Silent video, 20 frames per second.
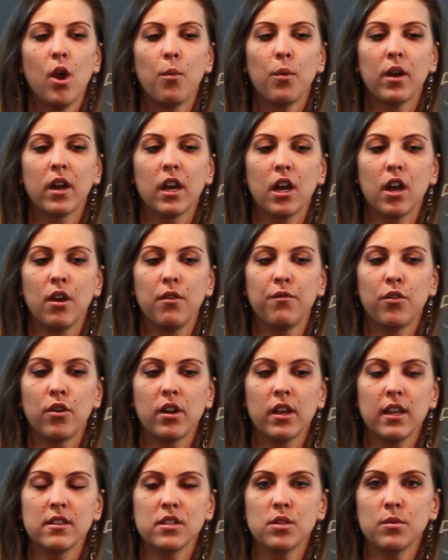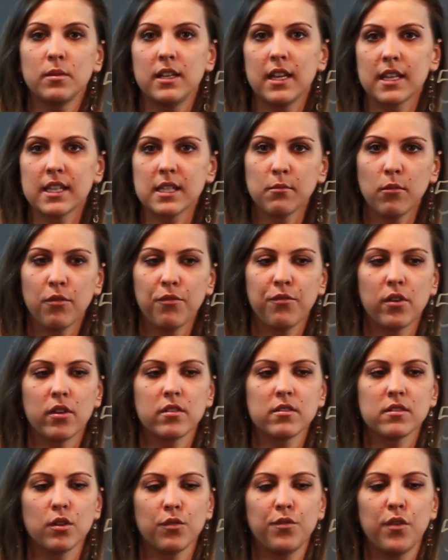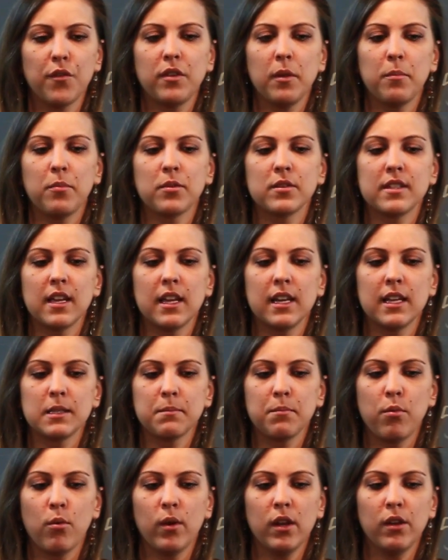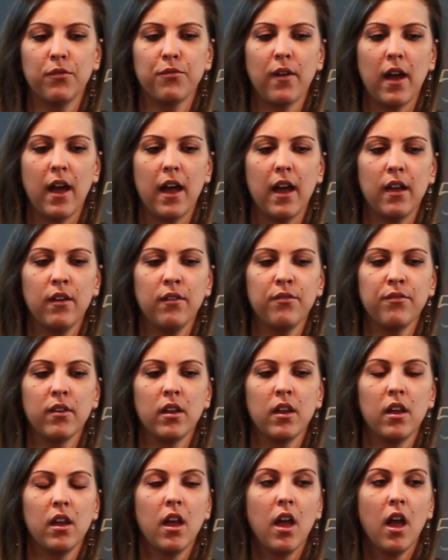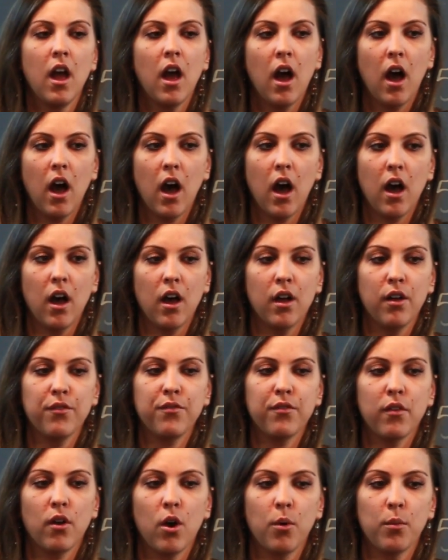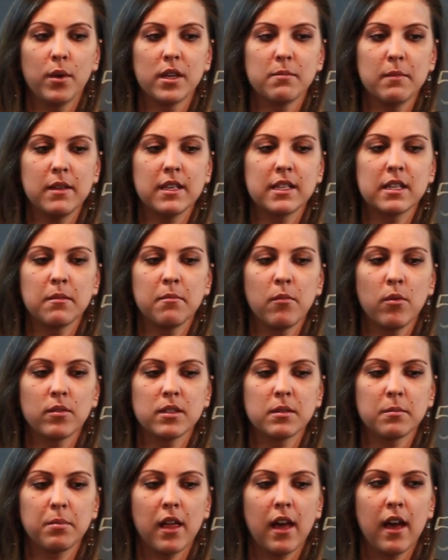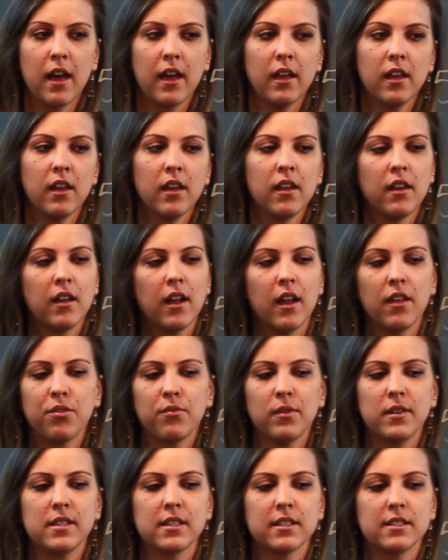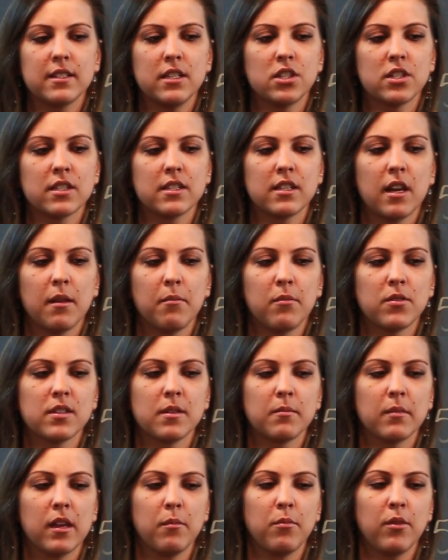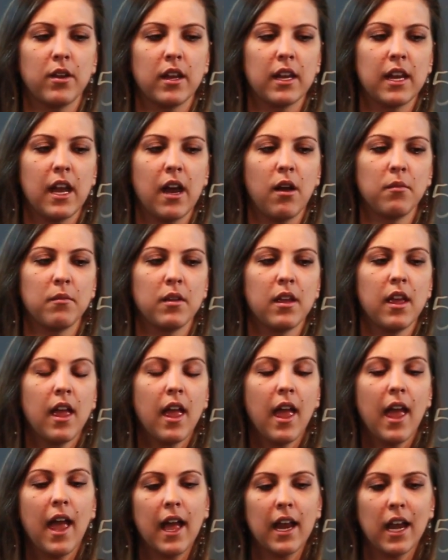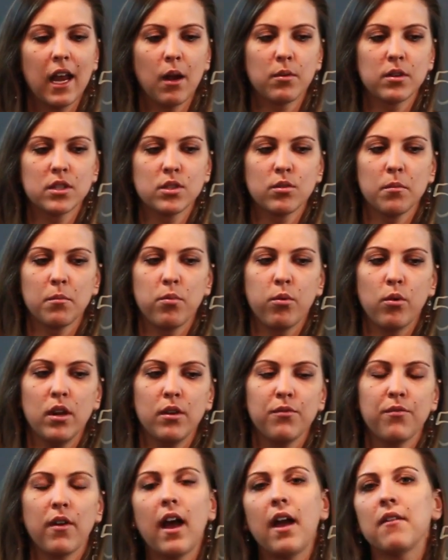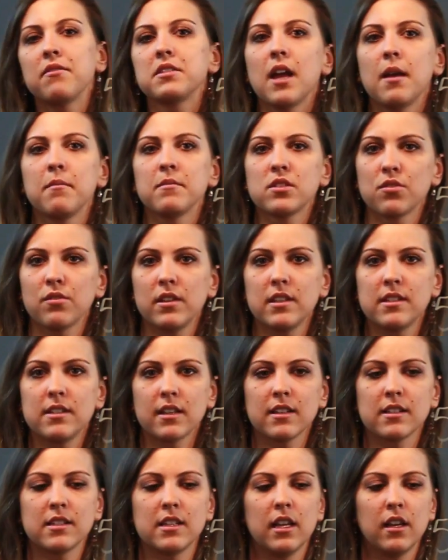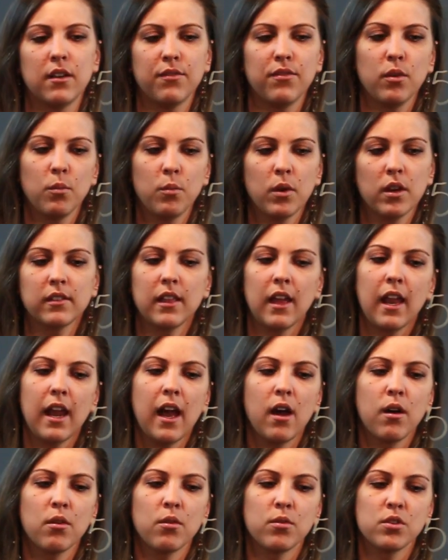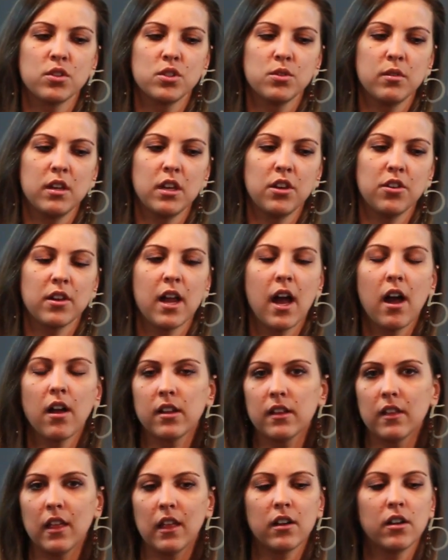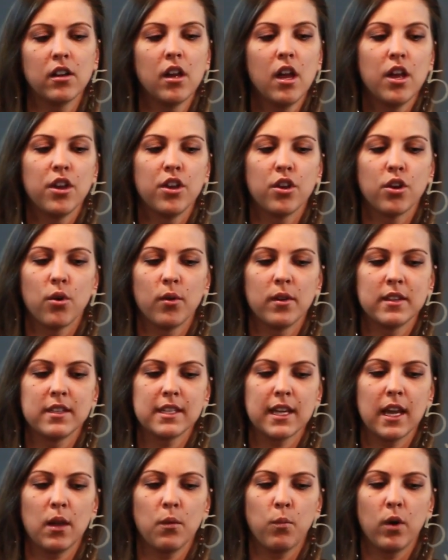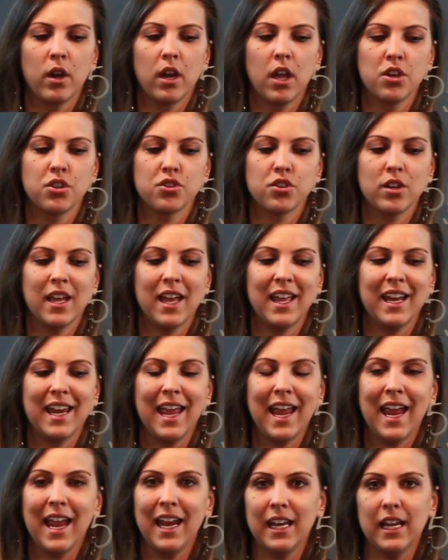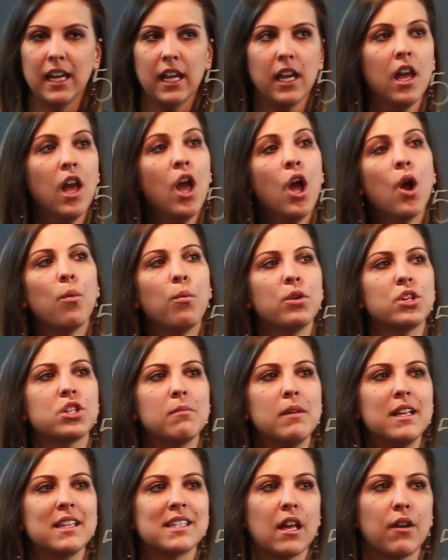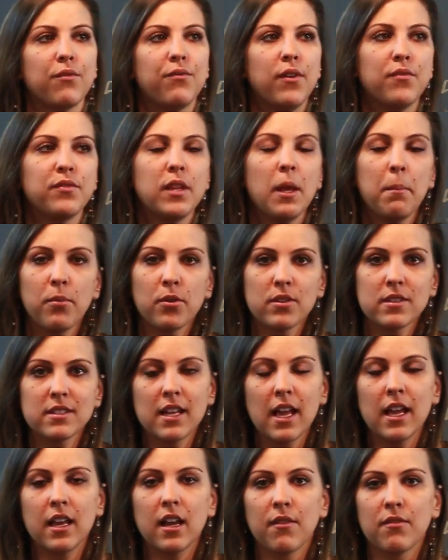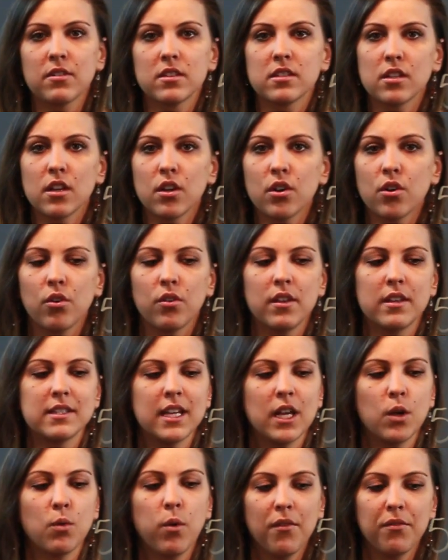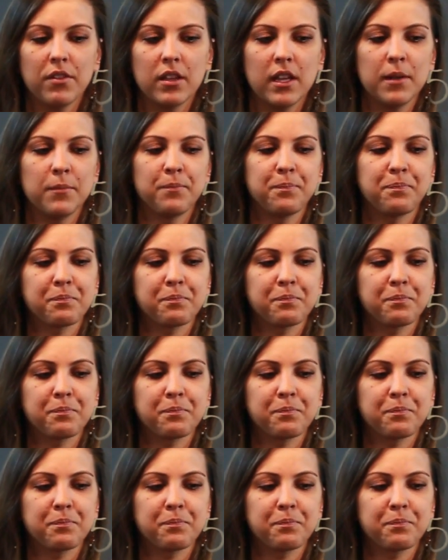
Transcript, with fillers: we're going to convert it into a decimal first, so 50% is 0.5. Of always means to multiply, and 360 is just a number, so I'm going to bring it down. And now we're doing 0.5 times 360, and if you work that out or do it in your calculator, you're going to get 180, which means that 50% of a circle is equivalent